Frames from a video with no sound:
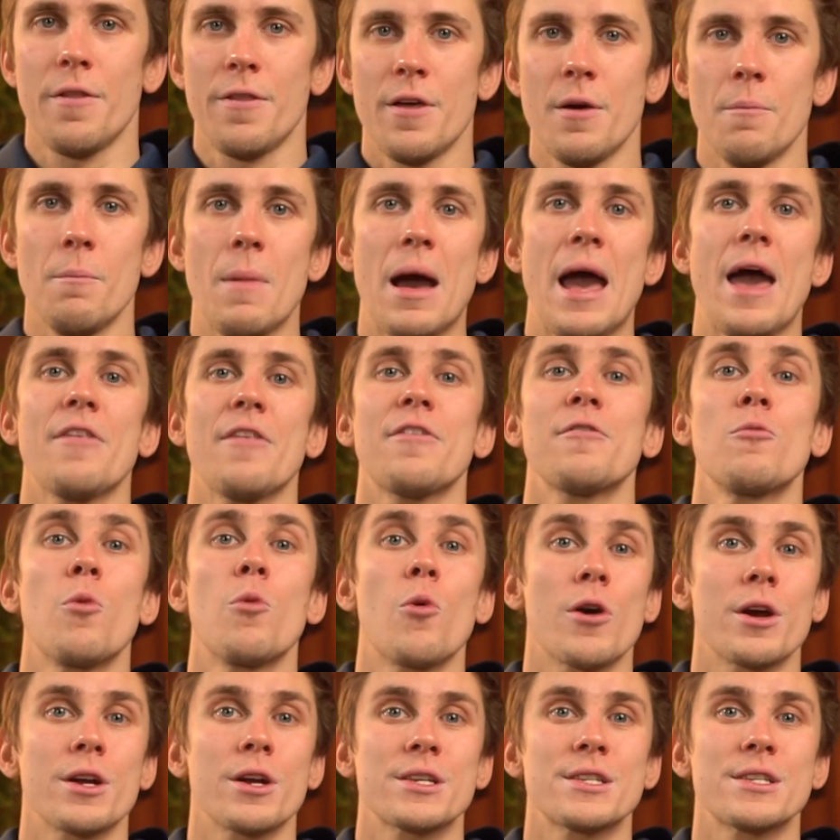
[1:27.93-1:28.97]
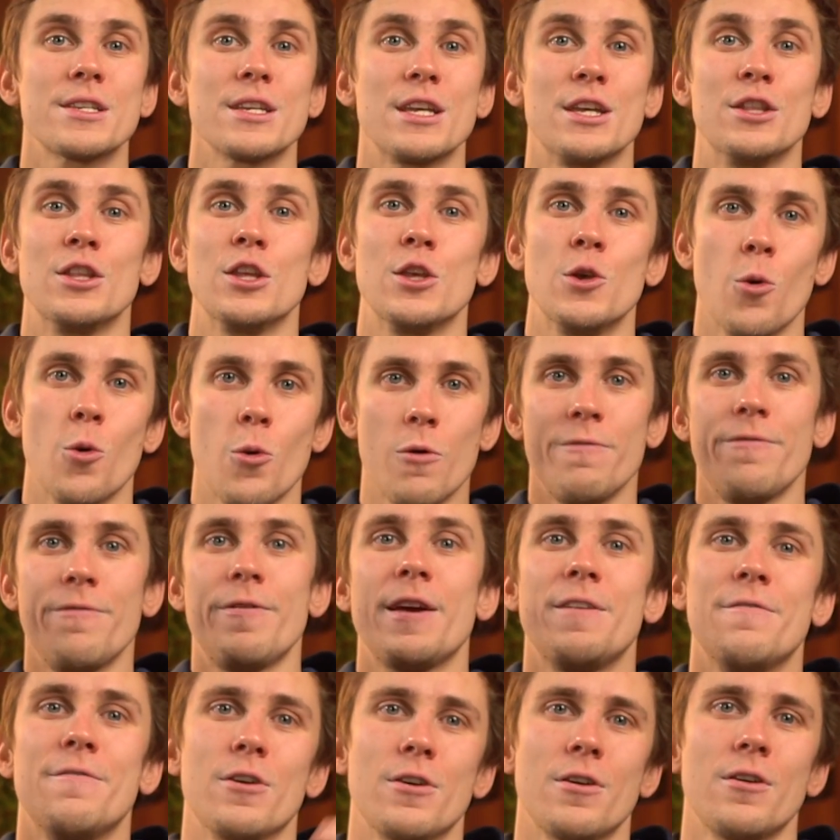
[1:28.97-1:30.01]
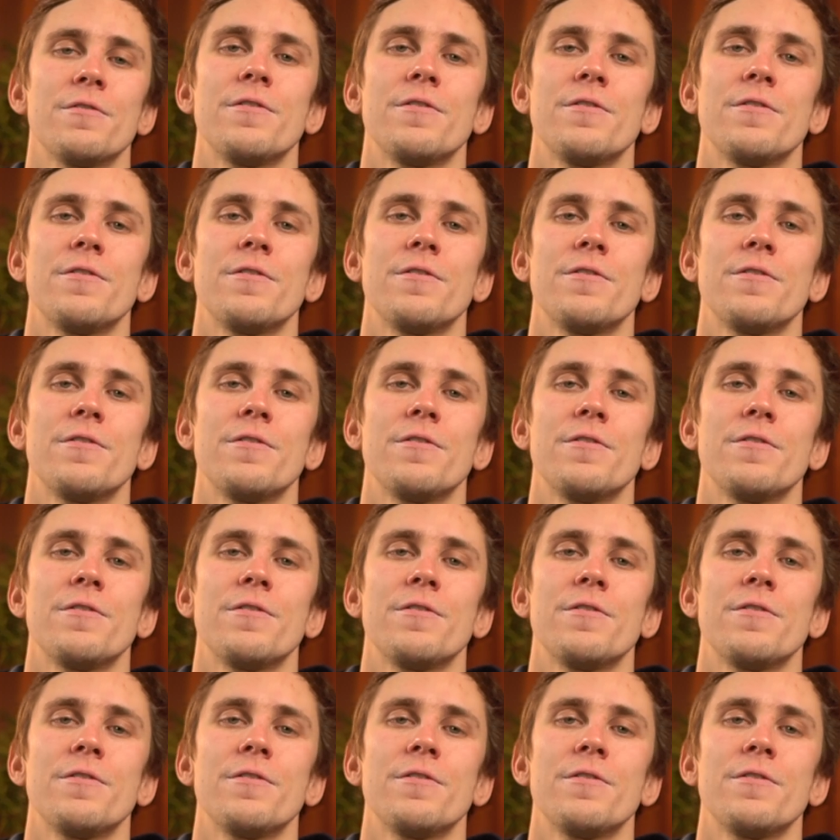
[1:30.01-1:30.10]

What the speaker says: the math works in your favor.